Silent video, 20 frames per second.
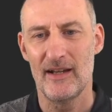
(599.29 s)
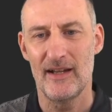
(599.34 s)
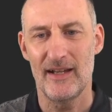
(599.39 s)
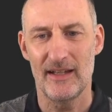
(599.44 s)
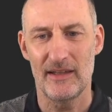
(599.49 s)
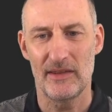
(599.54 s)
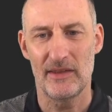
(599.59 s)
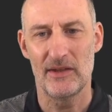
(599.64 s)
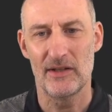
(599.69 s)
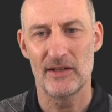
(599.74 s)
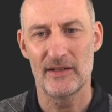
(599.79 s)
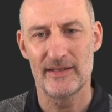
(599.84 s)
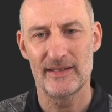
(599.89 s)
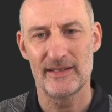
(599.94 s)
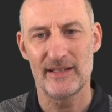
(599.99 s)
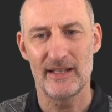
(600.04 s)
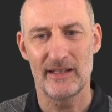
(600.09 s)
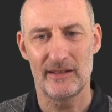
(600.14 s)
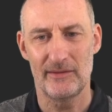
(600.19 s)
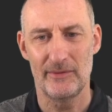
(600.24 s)
and
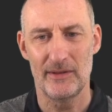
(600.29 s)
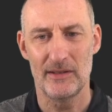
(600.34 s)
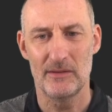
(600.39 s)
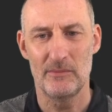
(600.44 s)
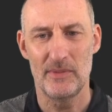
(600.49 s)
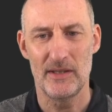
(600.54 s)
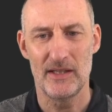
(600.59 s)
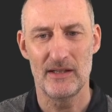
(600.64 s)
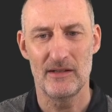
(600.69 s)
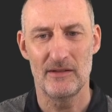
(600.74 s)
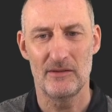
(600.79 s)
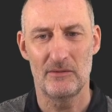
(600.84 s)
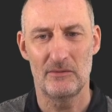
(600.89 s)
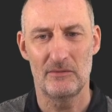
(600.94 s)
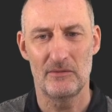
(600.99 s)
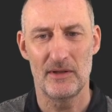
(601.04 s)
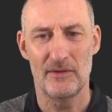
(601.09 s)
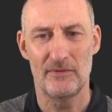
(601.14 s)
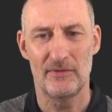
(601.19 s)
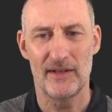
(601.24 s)
thus it will be
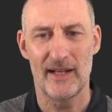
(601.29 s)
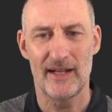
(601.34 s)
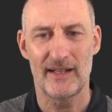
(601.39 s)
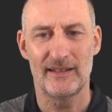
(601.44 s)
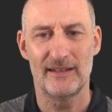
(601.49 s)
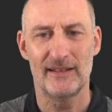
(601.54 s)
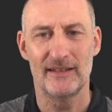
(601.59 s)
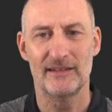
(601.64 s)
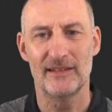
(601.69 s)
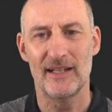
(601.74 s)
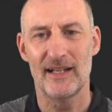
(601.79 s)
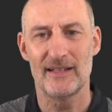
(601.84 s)
reflected